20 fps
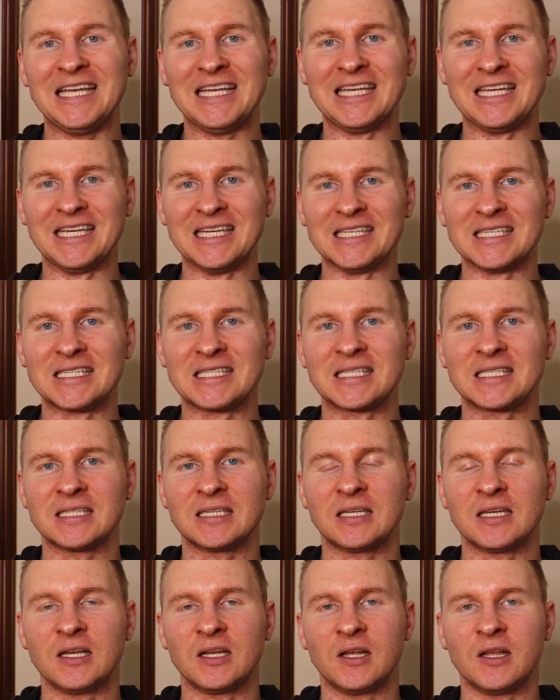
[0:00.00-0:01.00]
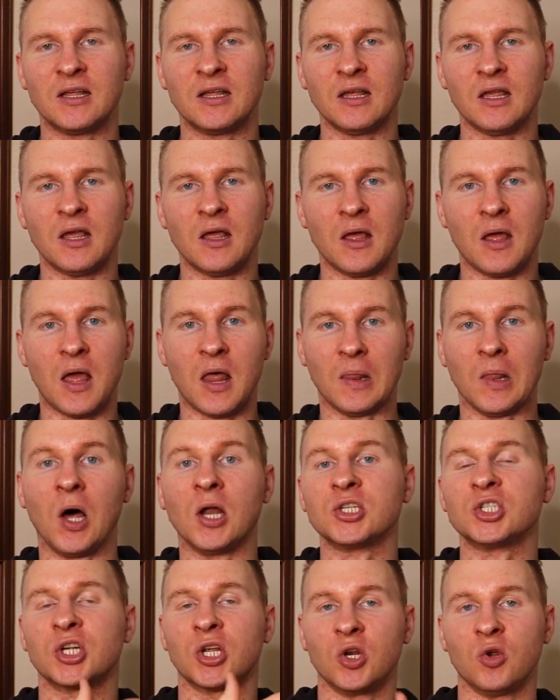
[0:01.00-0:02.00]
is
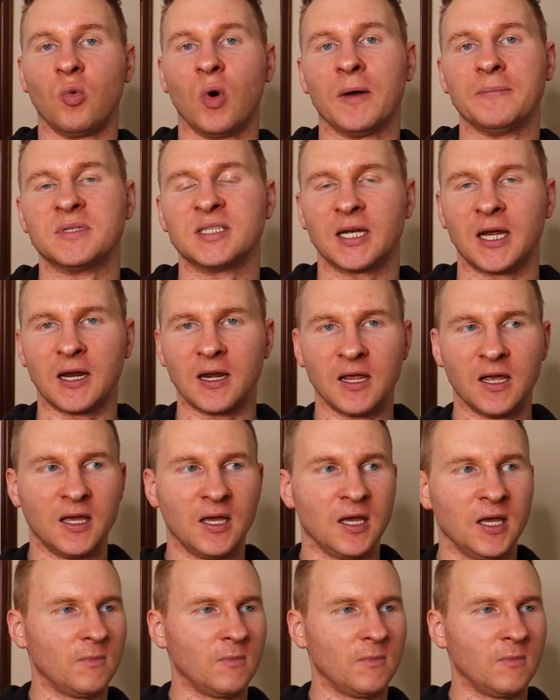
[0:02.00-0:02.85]
launching a new website.